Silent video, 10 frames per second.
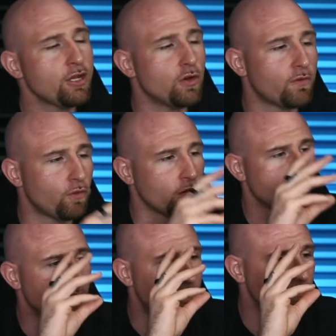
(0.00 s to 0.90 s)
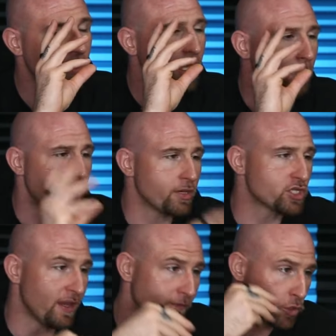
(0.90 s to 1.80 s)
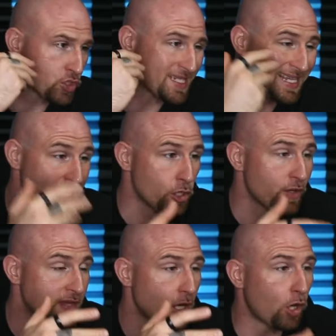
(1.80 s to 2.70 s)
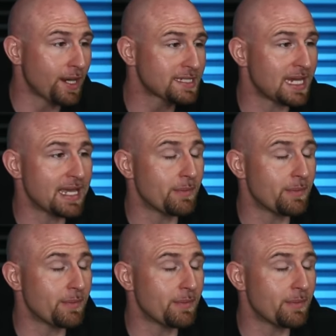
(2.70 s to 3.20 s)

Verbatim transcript: No form of bearish divergence here in the RSI.